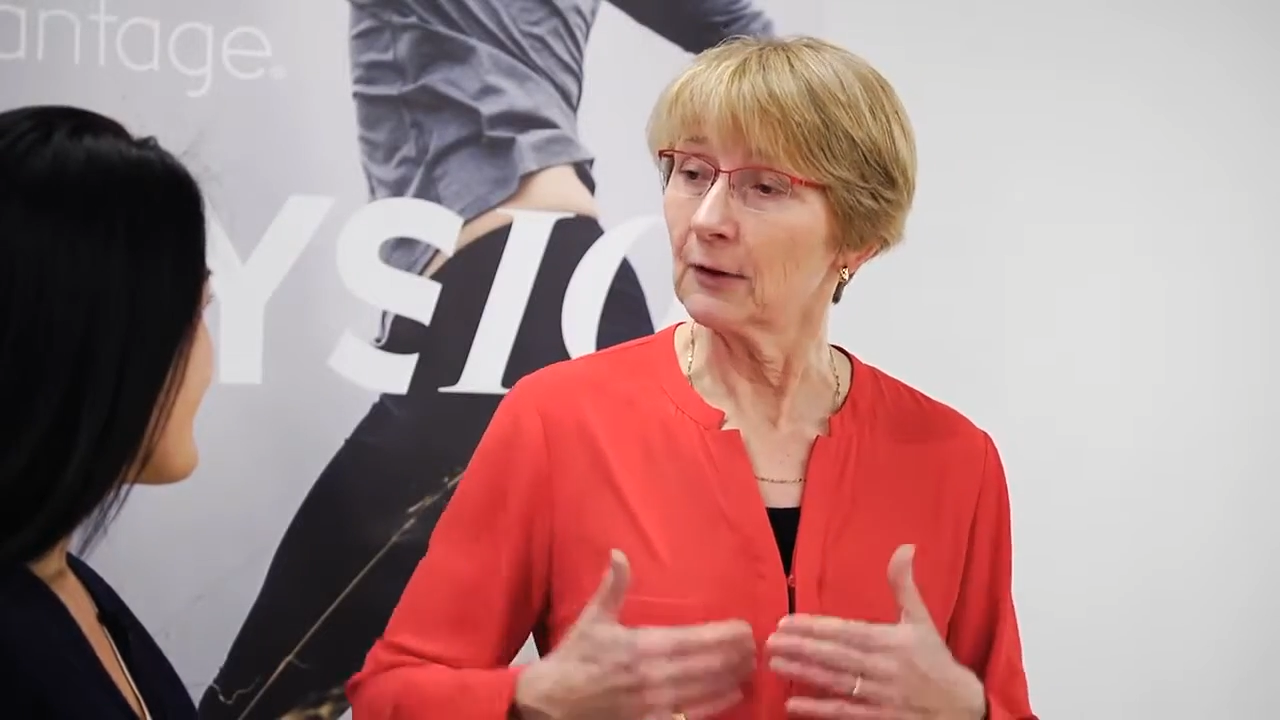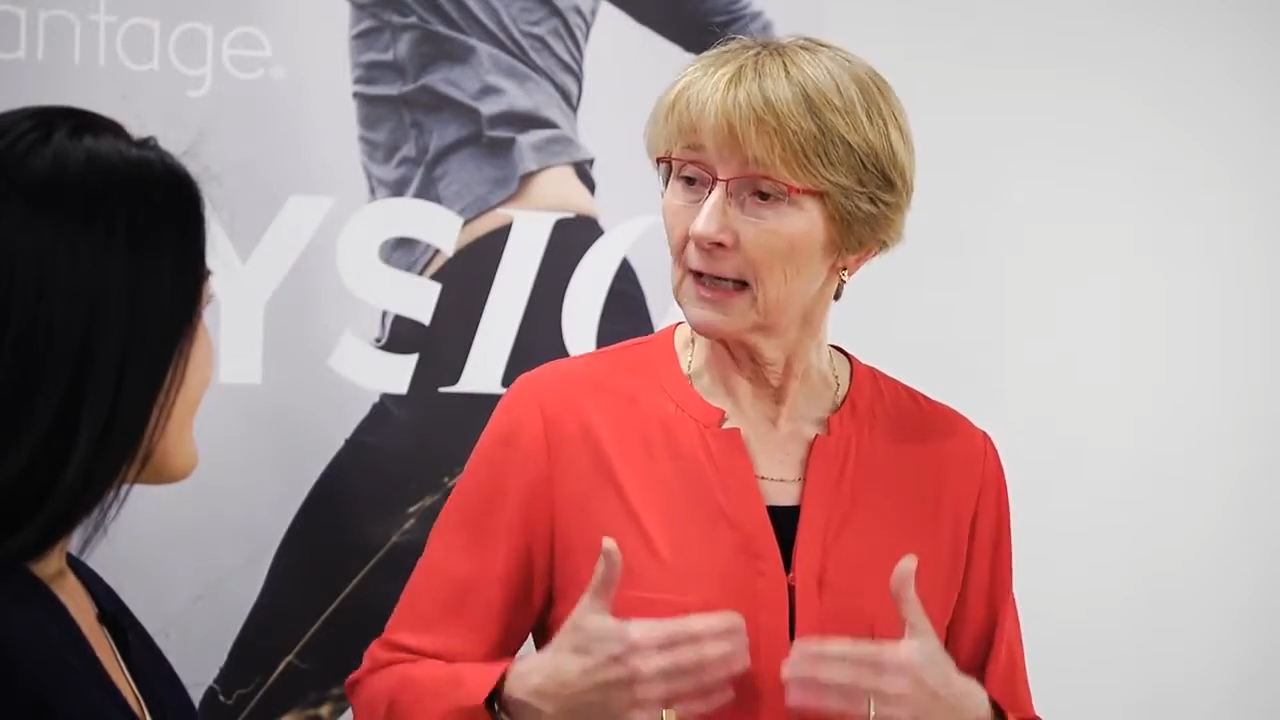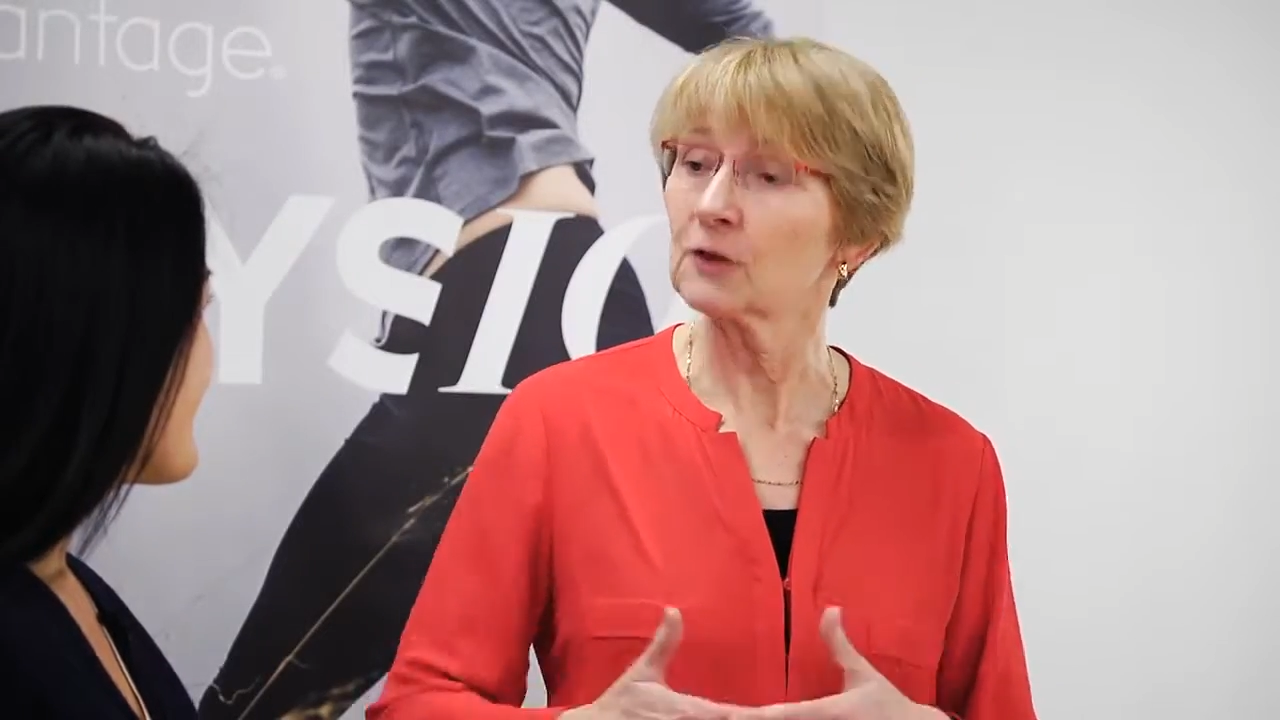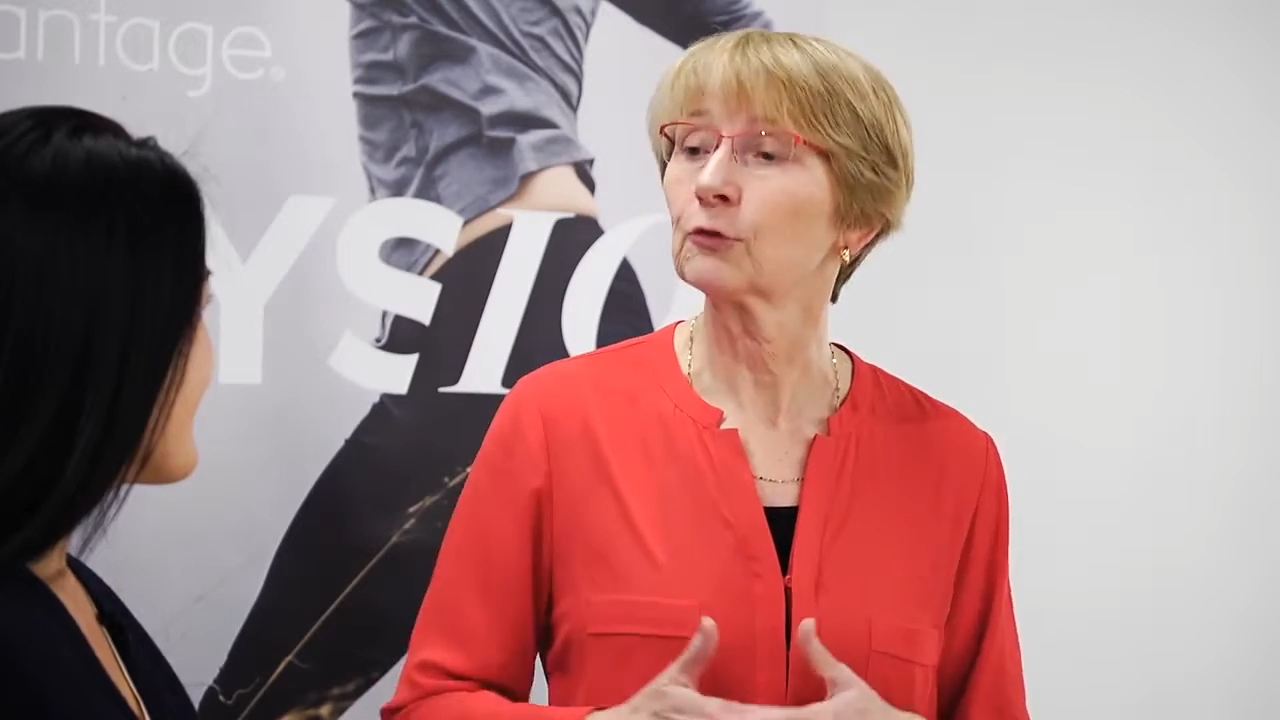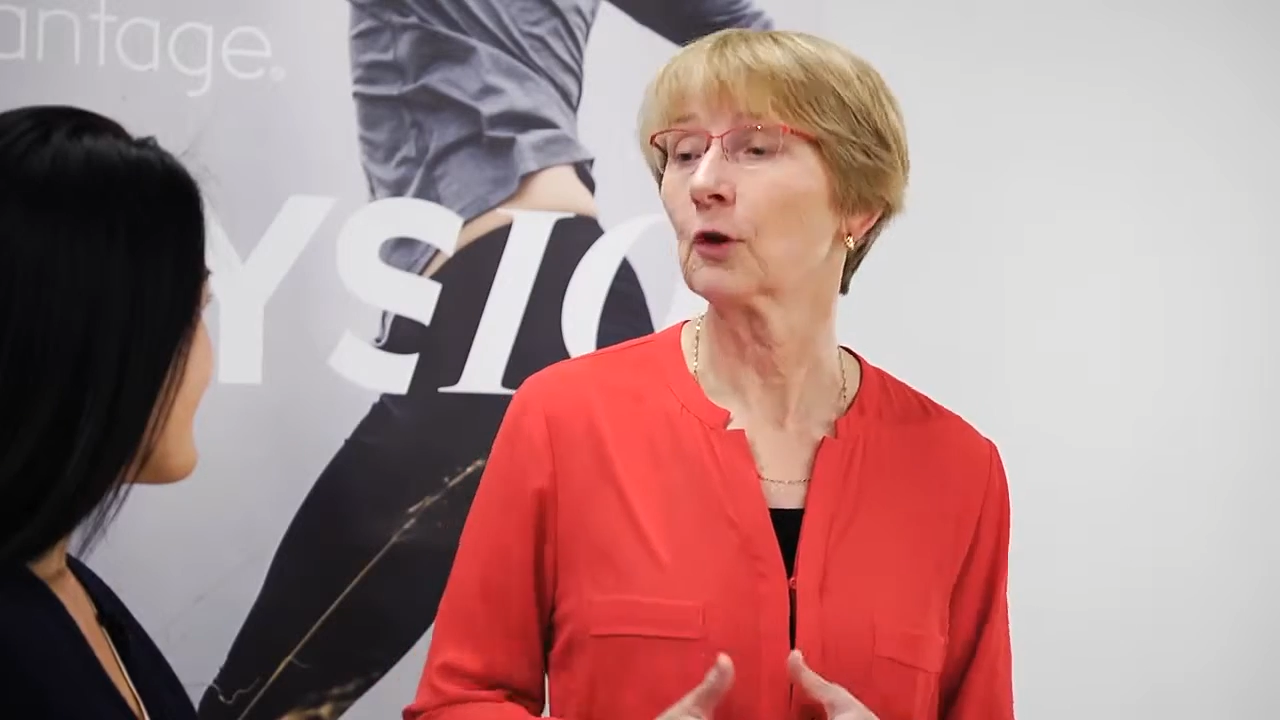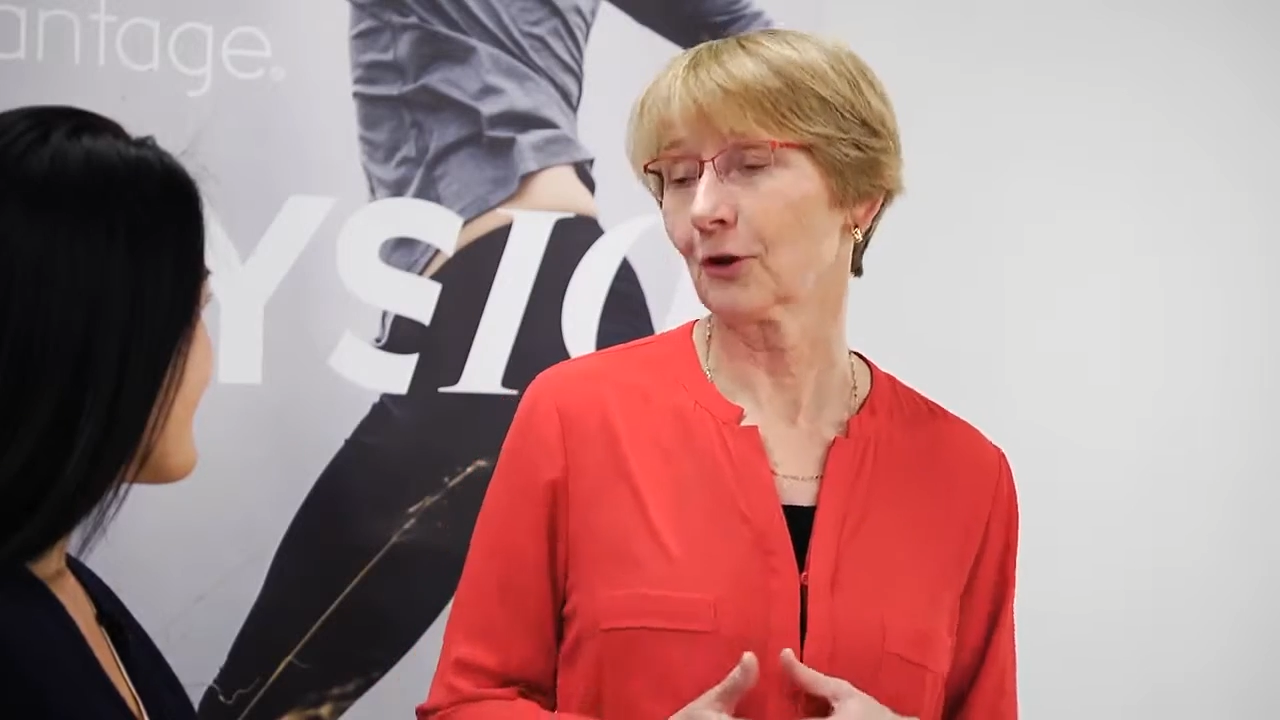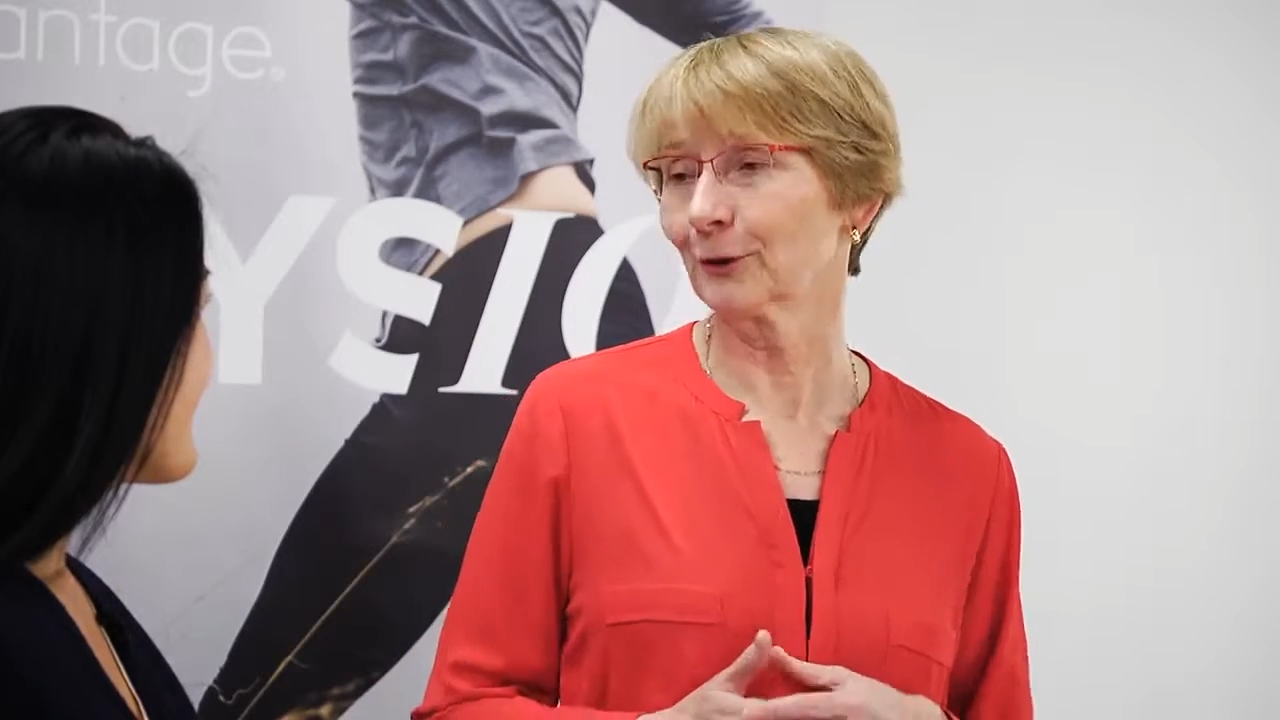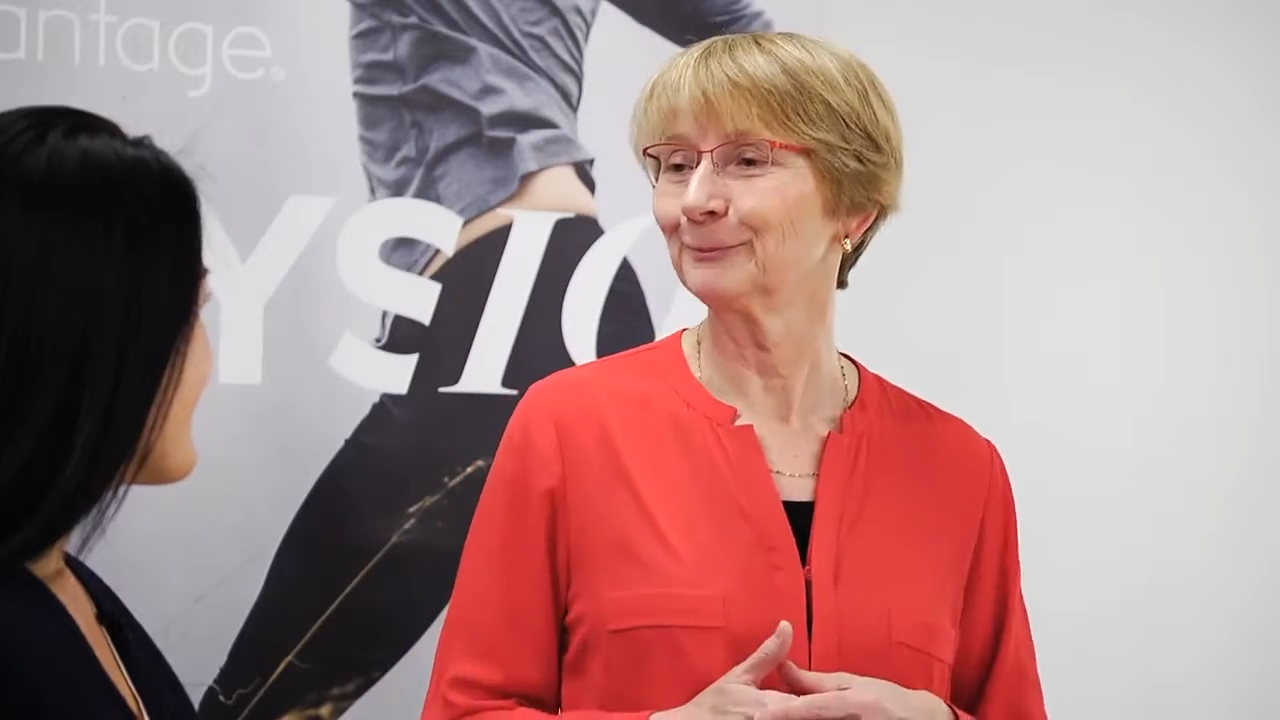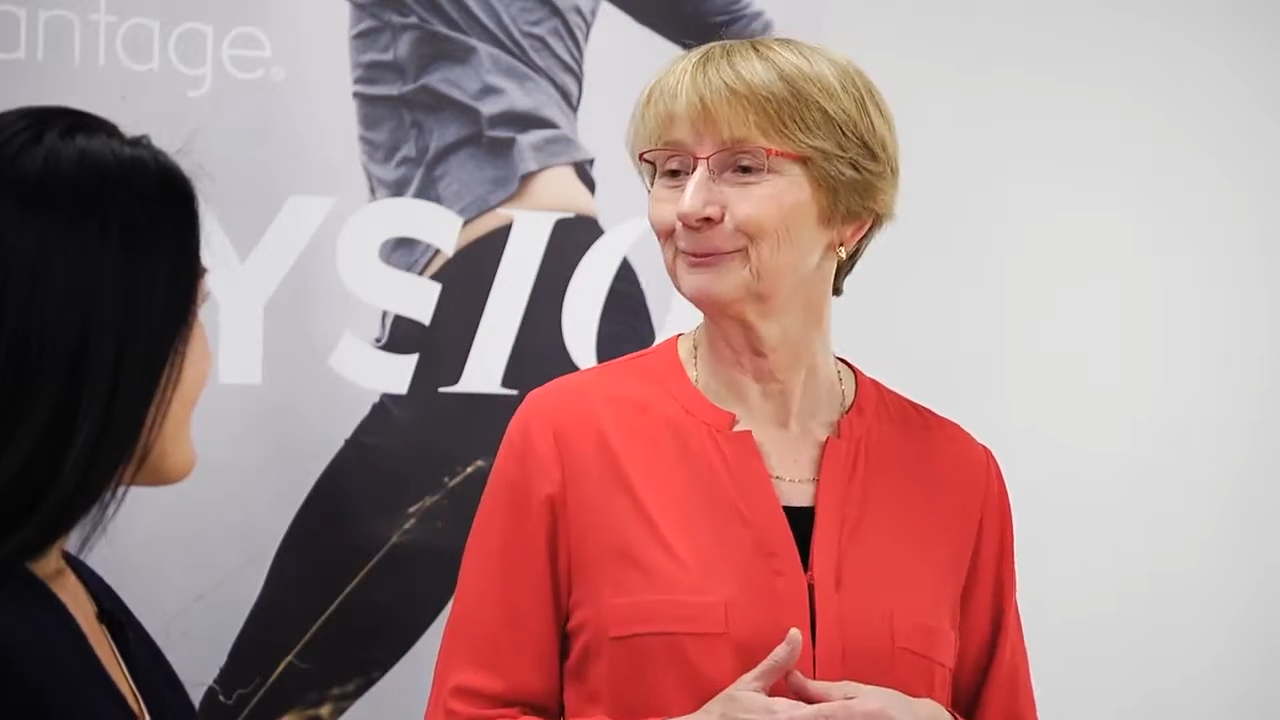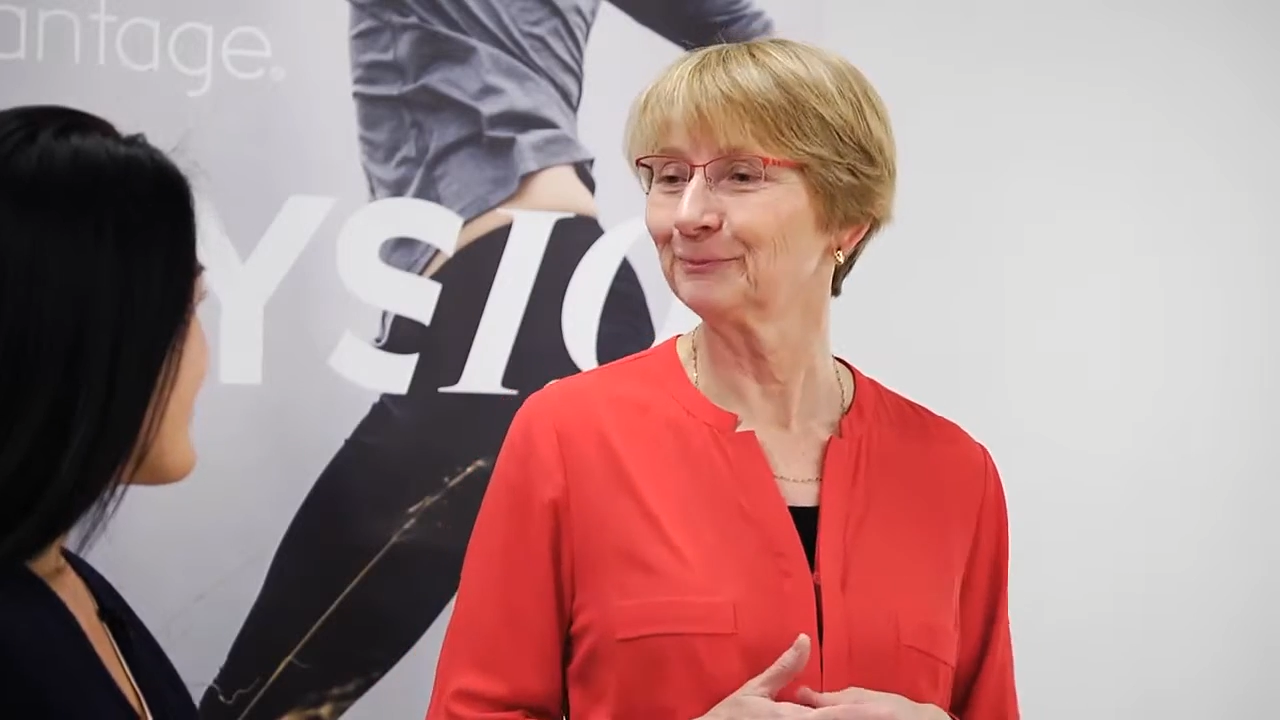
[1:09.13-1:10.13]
and stronger.